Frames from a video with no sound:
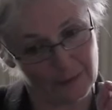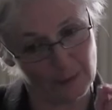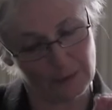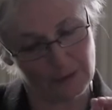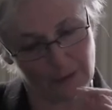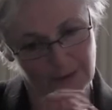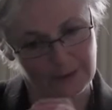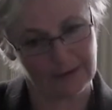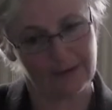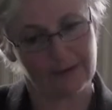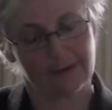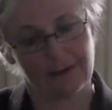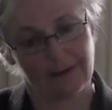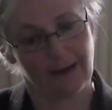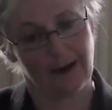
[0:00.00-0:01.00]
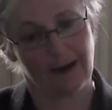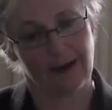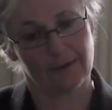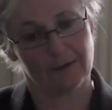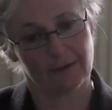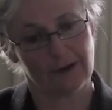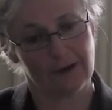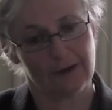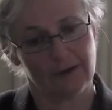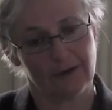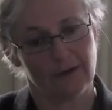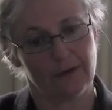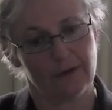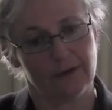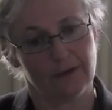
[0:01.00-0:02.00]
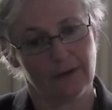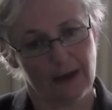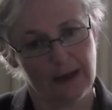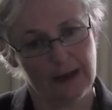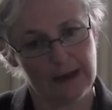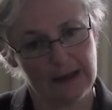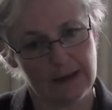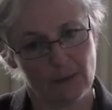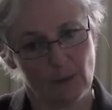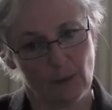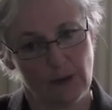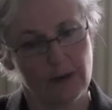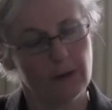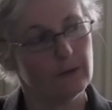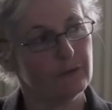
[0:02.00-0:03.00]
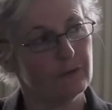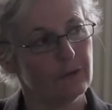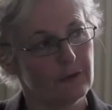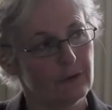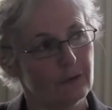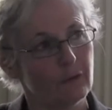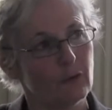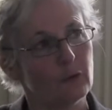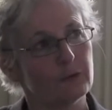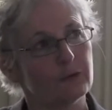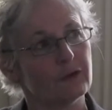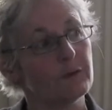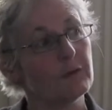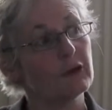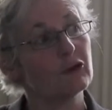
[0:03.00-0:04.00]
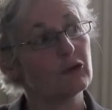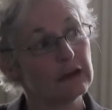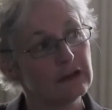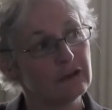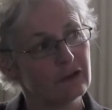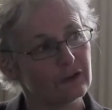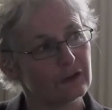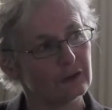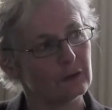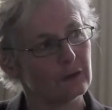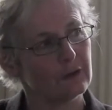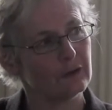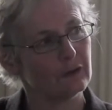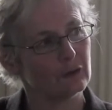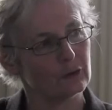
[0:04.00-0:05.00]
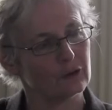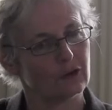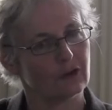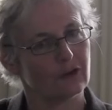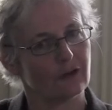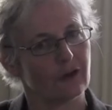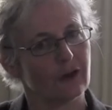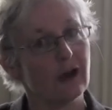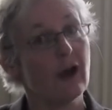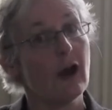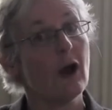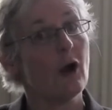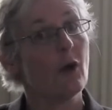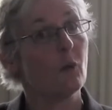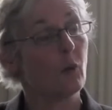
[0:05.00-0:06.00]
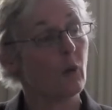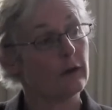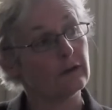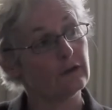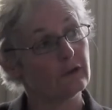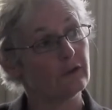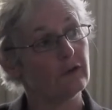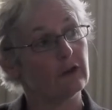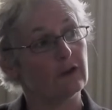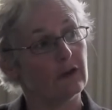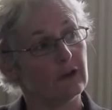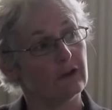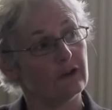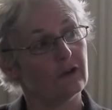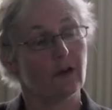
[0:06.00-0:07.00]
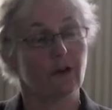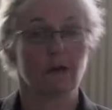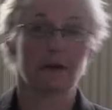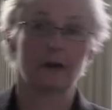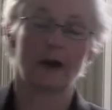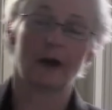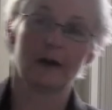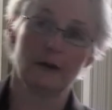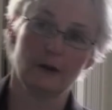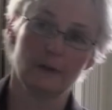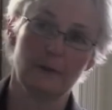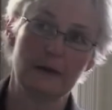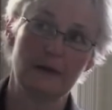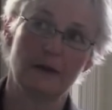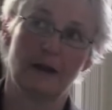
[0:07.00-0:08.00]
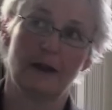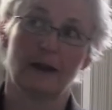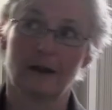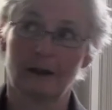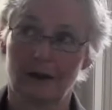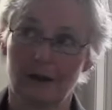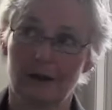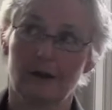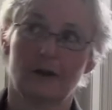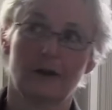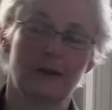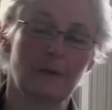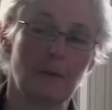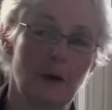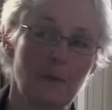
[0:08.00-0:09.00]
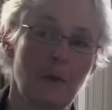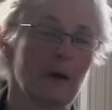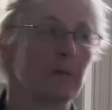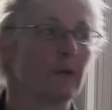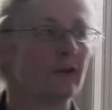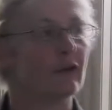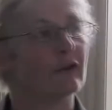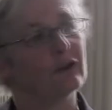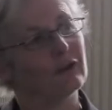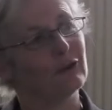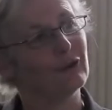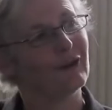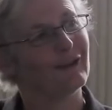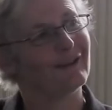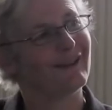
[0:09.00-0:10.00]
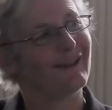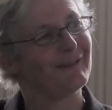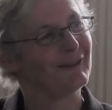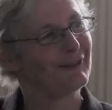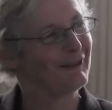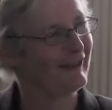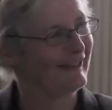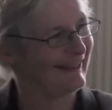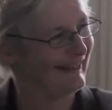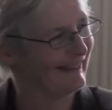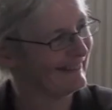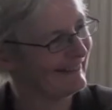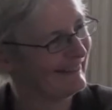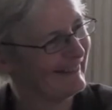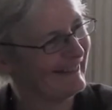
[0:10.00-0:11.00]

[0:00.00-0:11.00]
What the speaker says: would like to have is the day when the 5th form from the Green School in Dorchester went to visit, so that I could be digging and I could see my mum as a schoolgirl come to visit.